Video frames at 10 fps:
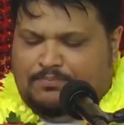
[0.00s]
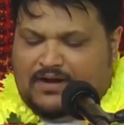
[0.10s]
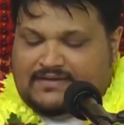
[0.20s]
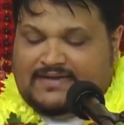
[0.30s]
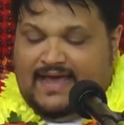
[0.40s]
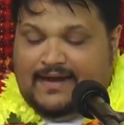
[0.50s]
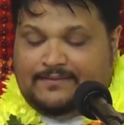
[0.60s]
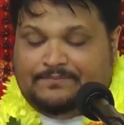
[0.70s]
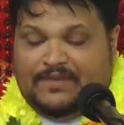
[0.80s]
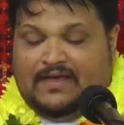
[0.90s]
But
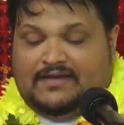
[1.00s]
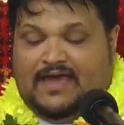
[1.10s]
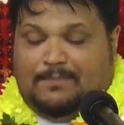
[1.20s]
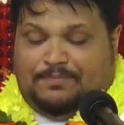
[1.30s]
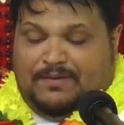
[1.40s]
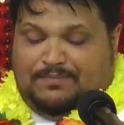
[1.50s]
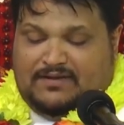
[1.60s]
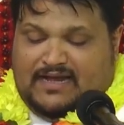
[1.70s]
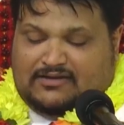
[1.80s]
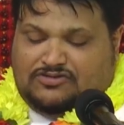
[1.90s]
then there are
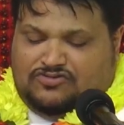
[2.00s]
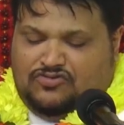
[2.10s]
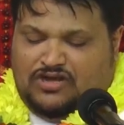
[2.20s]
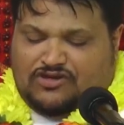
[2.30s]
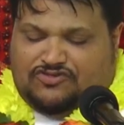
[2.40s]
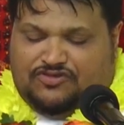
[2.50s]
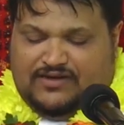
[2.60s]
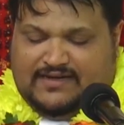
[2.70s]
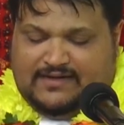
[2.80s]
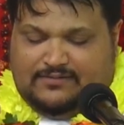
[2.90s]
people that do not
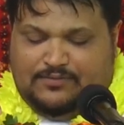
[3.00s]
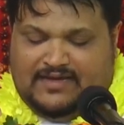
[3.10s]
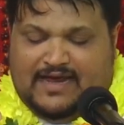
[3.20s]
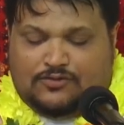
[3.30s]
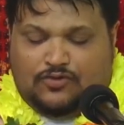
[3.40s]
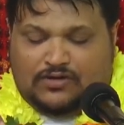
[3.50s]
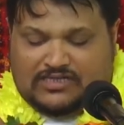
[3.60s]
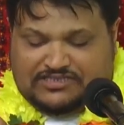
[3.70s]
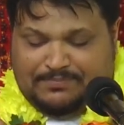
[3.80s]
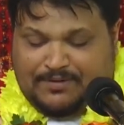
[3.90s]
treat it with that
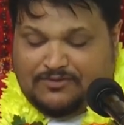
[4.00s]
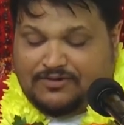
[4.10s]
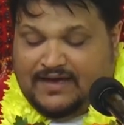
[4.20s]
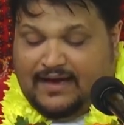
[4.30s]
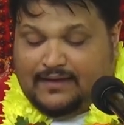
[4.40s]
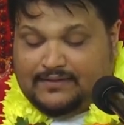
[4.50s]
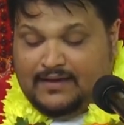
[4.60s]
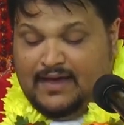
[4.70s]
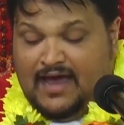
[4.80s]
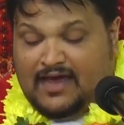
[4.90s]
ownership and regard.
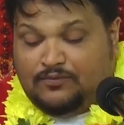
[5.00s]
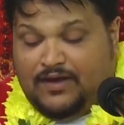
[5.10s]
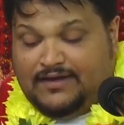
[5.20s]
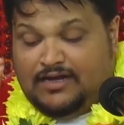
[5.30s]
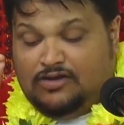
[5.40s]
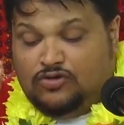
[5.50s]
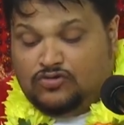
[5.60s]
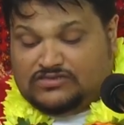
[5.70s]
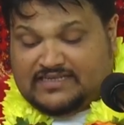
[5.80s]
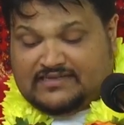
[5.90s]
And when they
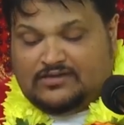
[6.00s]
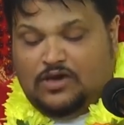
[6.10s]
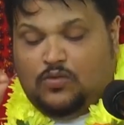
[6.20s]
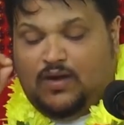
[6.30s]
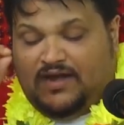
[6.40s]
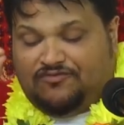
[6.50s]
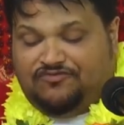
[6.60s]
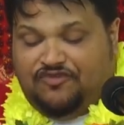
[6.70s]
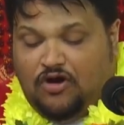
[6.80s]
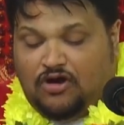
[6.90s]
lose it, when it
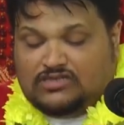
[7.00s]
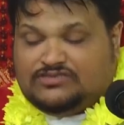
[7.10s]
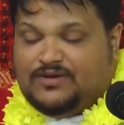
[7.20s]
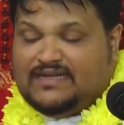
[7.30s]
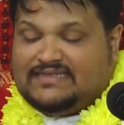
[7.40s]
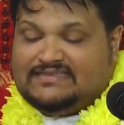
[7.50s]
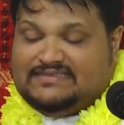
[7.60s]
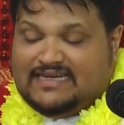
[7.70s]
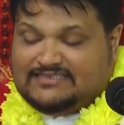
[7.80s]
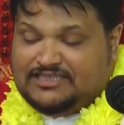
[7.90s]
falls, when it is
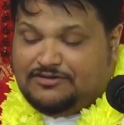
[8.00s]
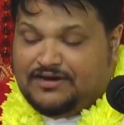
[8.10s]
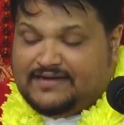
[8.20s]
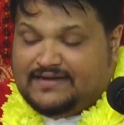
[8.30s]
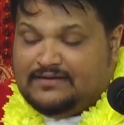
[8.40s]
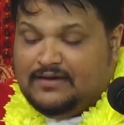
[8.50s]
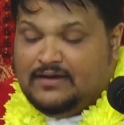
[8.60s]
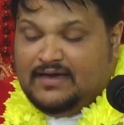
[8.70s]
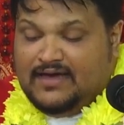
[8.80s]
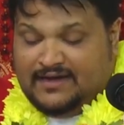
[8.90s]
desecrated
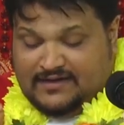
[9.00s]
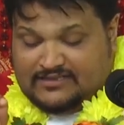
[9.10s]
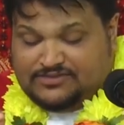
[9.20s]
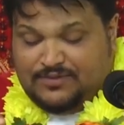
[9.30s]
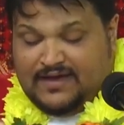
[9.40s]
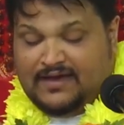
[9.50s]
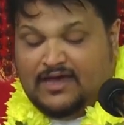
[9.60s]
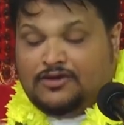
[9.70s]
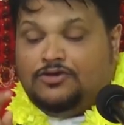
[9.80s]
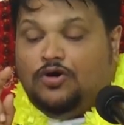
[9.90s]
in this way,
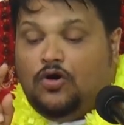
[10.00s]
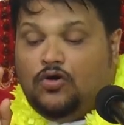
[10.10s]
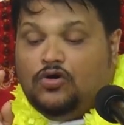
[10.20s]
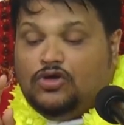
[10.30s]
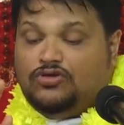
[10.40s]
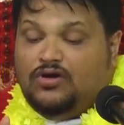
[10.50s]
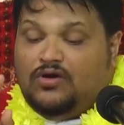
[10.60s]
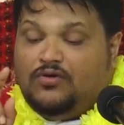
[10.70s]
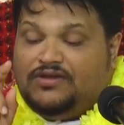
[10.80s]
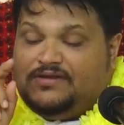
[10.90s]
no, you
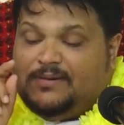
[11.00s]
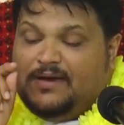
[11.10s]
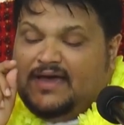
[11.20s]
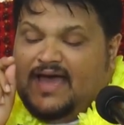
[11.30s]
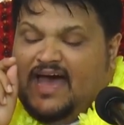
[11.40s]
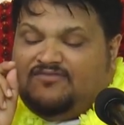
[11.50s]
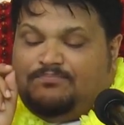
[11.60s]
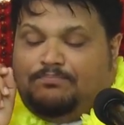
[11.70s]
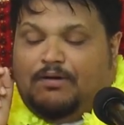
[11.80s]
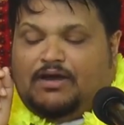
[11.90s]
are going to have
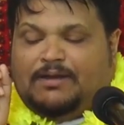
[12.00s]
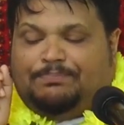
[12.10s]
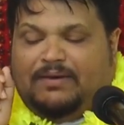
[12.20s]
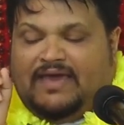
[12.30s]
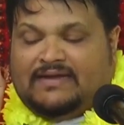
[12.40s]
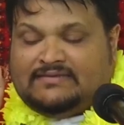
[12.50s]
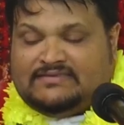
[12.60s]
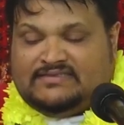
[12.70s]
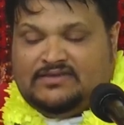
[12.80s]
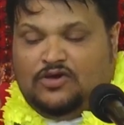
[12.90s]
body
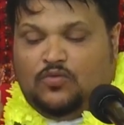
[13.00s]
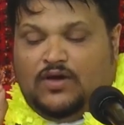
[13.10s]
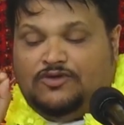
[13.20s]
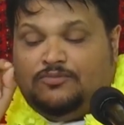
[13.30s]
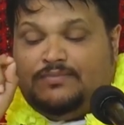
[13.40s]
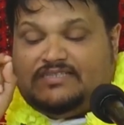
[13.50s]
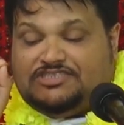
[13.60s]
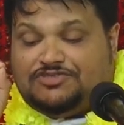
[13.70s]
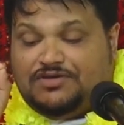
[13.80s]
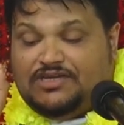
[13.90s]
pains. When you
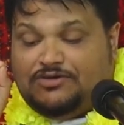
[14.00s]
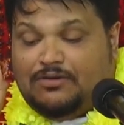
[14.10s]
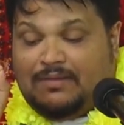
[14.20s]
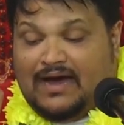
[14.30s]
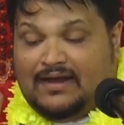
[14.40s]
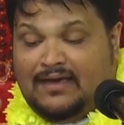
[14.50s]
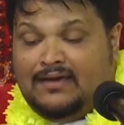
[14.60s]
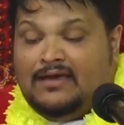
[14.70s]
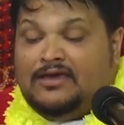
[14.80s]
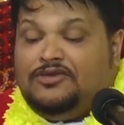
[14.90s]
mistreat your
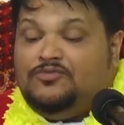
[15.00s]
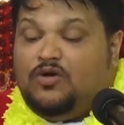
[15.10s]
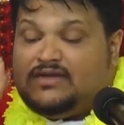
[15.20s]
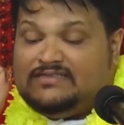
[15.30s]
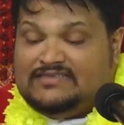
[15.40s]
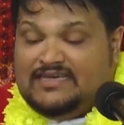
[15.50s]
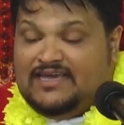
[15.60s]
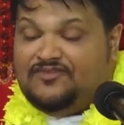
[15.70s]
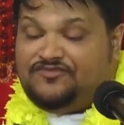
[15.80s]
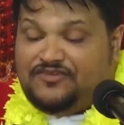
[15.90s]
mala, what is the
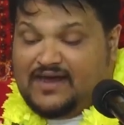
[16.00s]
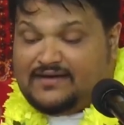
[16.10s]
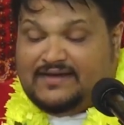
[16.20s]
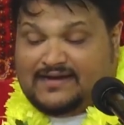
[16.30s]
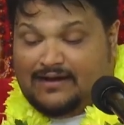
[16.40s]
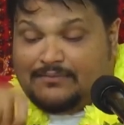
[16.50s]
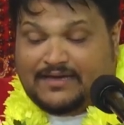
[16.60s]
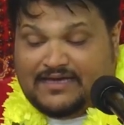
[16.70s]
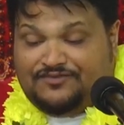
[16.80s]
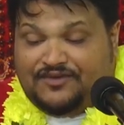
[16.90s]
effect, the
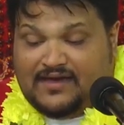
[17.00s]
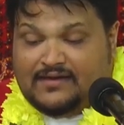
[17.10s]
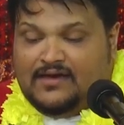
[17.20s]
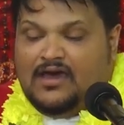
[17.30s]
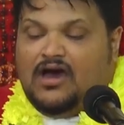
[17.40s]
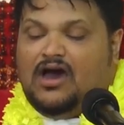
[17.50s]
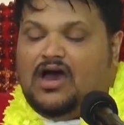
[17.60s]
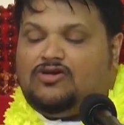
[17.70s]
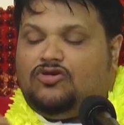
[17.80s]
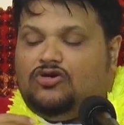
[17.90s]
karmic effect?
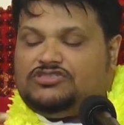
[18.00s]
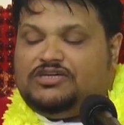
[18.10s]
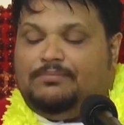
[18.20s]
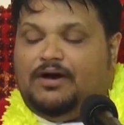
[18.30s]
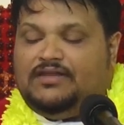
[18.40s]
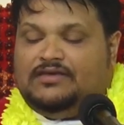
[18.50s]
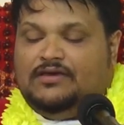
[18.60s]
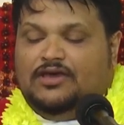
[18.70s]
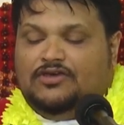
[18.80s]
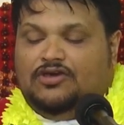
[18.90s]
Across your body,
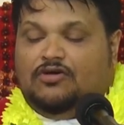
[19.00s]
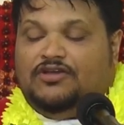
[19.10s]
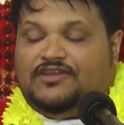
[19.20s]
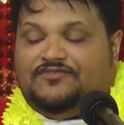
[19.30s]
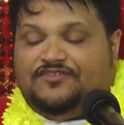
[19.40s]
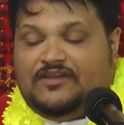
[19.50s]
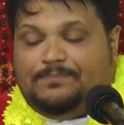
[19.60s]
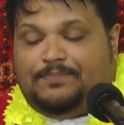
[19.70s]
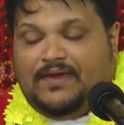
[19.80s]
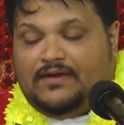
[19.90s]
you're going to feel
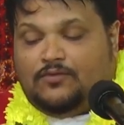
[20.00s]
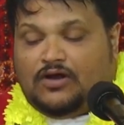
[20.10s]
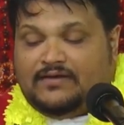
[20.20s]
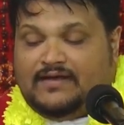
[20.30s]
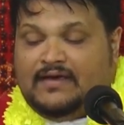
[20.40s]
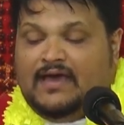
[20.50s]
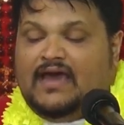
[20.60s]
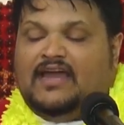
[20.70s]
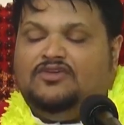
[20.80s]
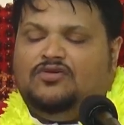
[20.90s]
pain one day
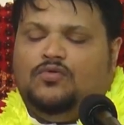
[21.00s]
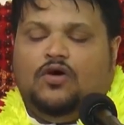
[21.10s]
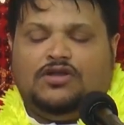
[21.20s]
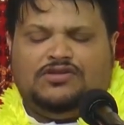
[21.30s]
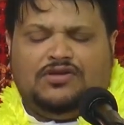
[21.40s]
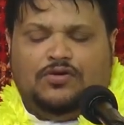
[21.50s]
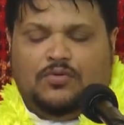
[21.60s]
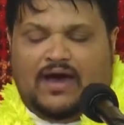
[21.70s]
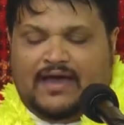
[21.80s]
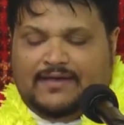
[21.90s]
and you'll want to know
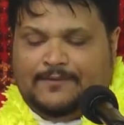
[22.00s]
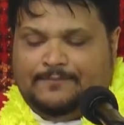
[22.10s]
why.